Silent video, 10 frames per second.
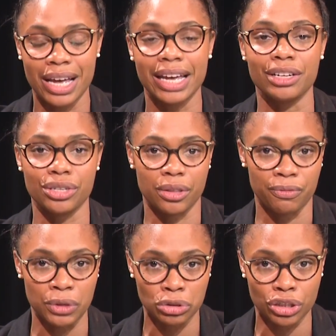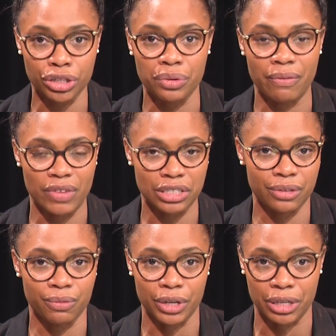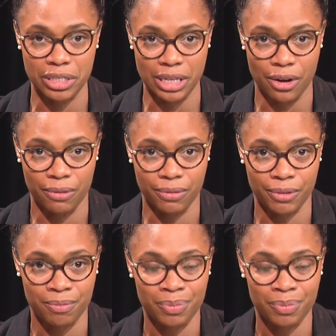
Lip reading: into the future you envision for yourself.